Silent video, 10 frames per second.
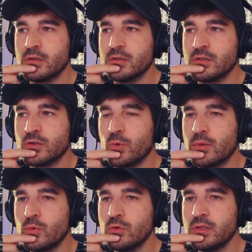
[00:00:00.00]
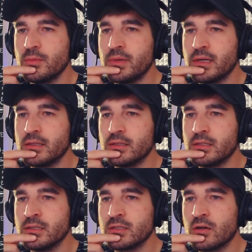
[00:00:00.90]
So when multiband
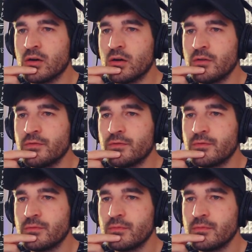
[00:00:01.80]
is off,